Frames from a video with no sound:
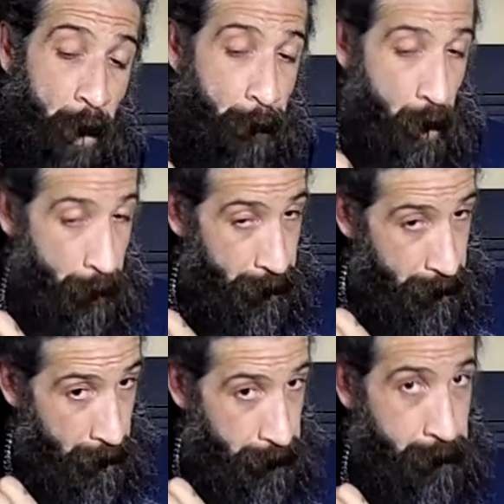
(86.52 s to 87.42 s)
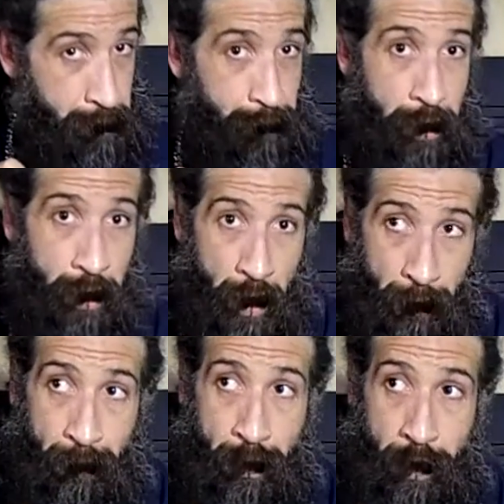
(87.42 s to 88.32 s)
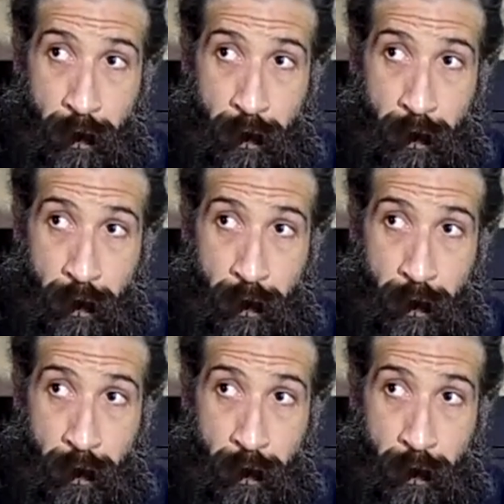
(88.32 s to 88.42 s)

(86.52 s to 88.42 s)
My mom and dad split up